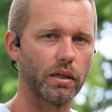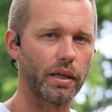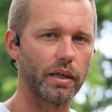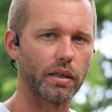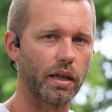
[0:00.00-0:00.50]

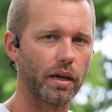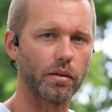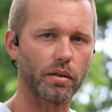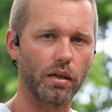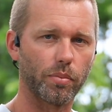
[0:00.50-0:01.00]
and that
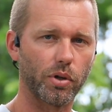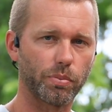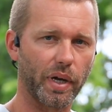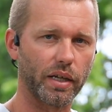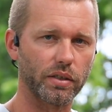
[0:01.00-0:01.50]

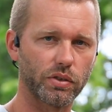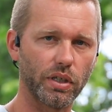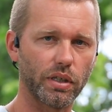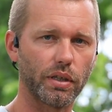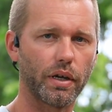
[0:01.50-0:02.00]
compost pile is
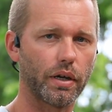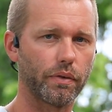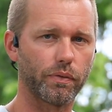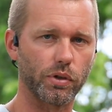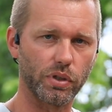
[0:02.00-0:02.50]
sitting there
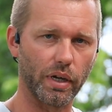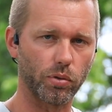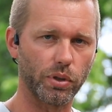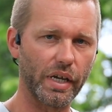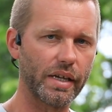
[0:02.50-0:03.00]
for
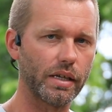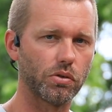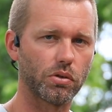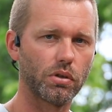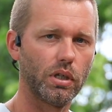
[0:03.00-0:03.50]
several
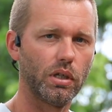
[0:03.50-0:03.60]
days